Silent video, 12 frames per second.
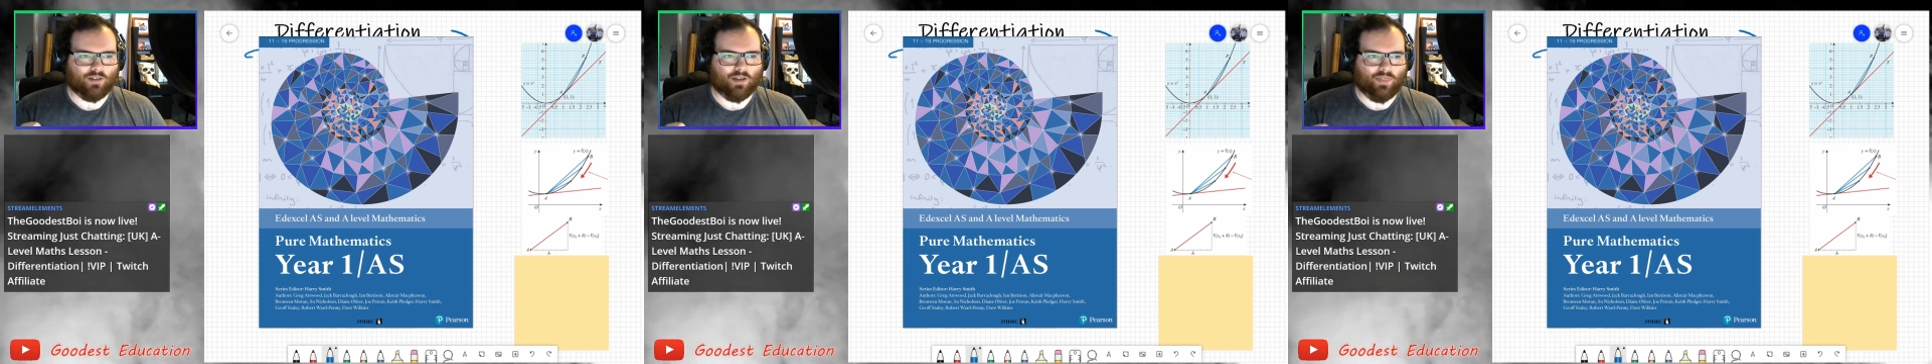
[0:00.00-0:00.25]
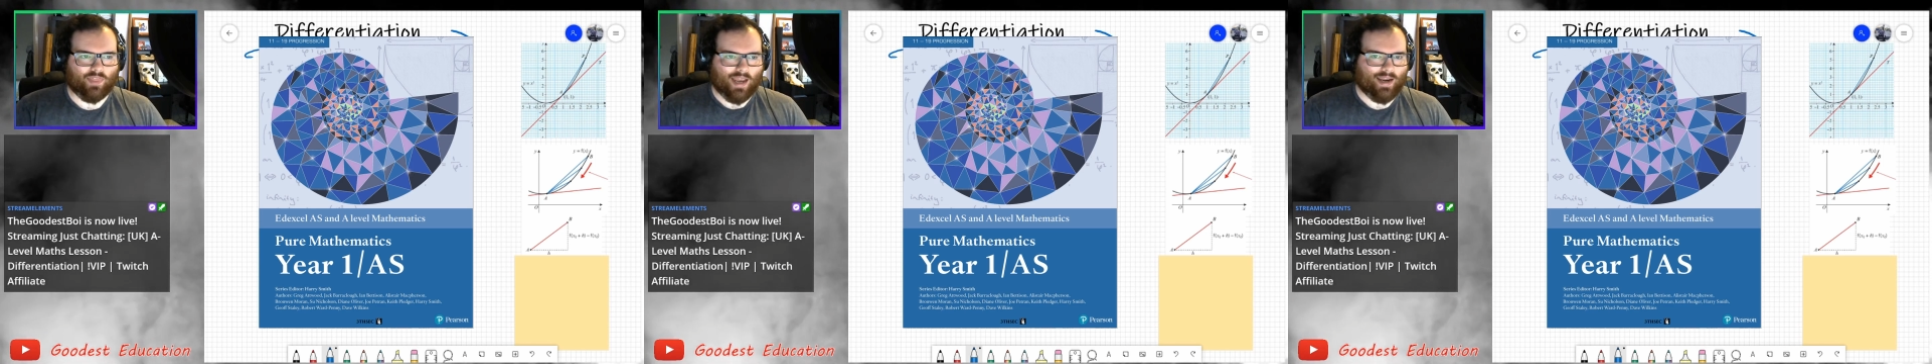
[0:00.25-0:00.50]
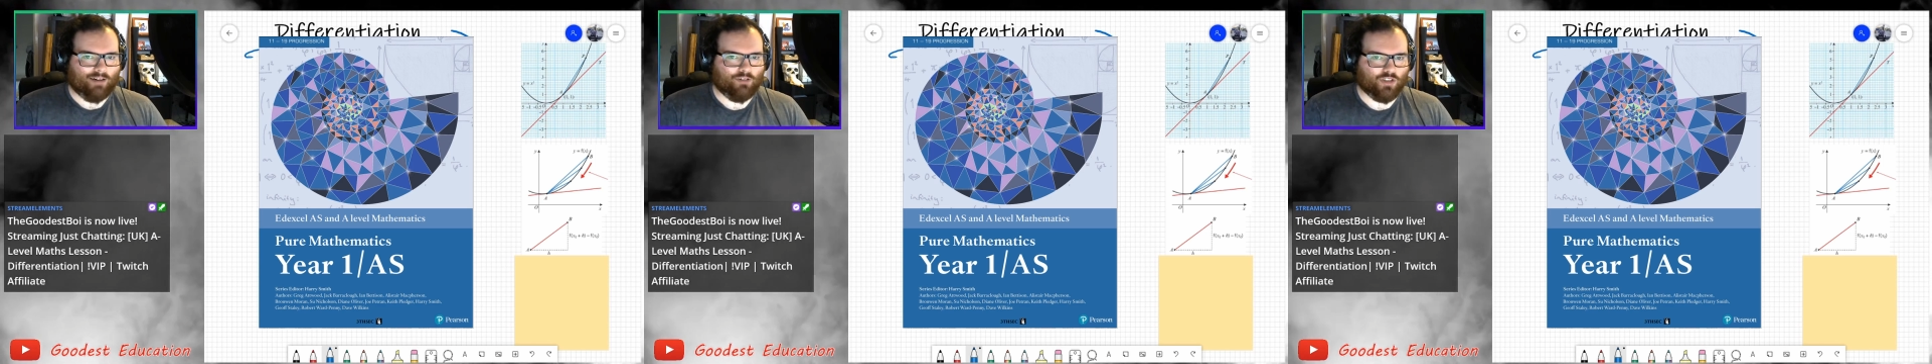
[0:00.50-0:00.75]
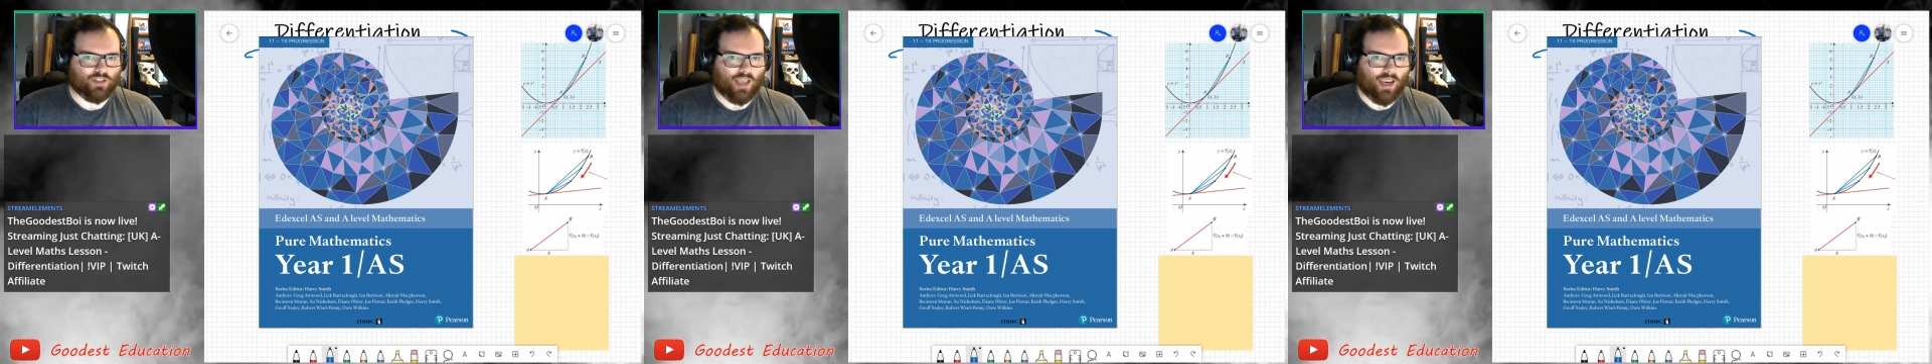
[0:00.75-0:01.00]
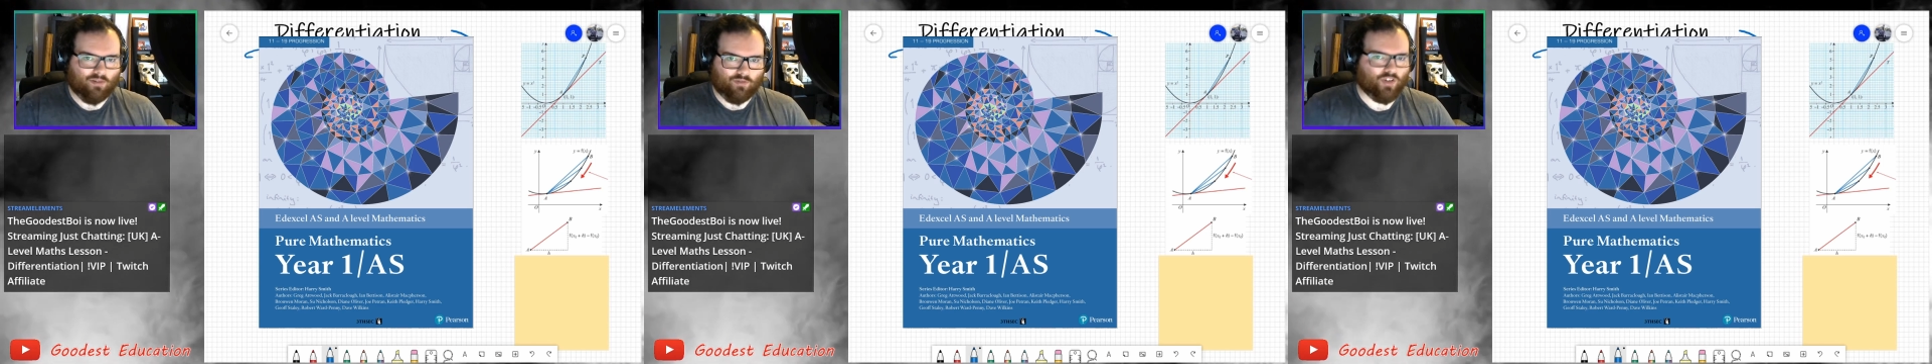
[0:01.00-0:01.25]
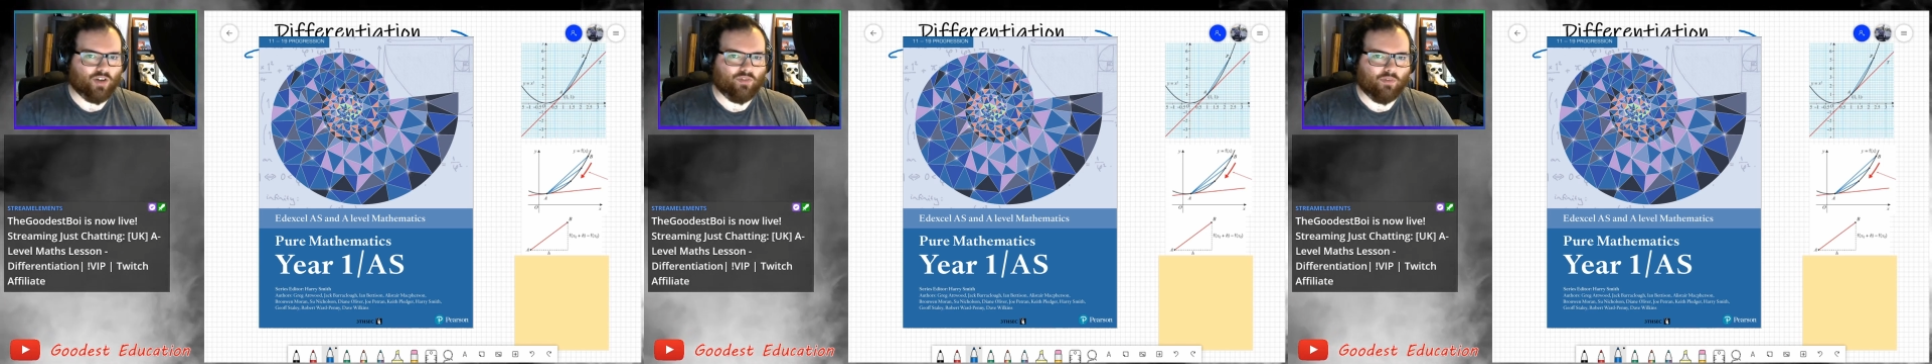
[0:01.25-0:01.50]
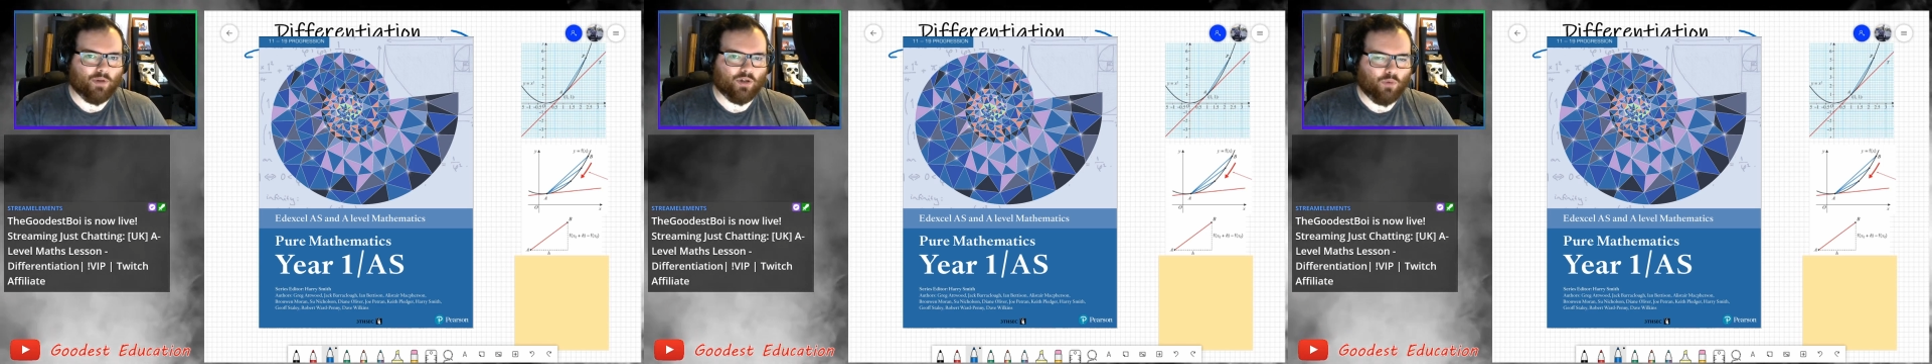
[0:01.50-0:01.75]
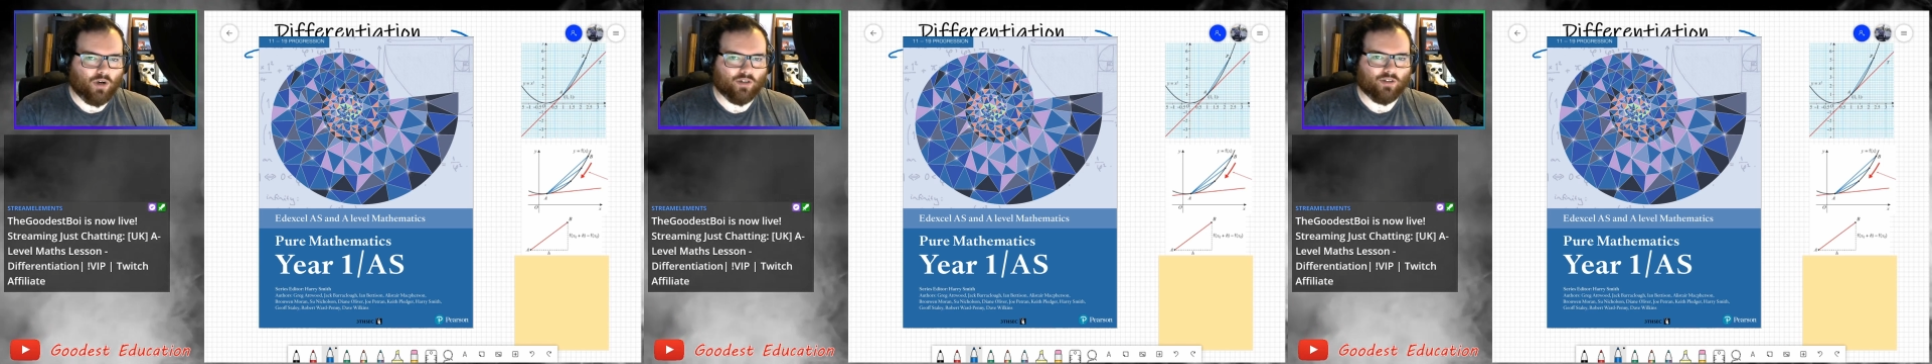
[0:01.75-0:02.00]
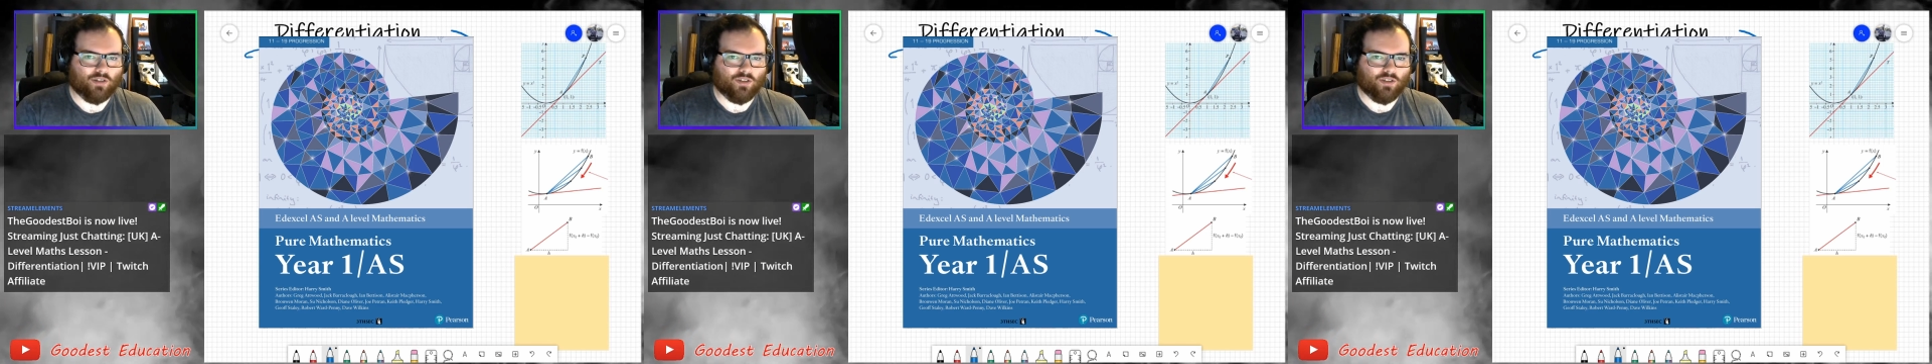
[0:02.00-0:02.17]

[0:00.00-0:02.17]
and they're now just in further pure 1,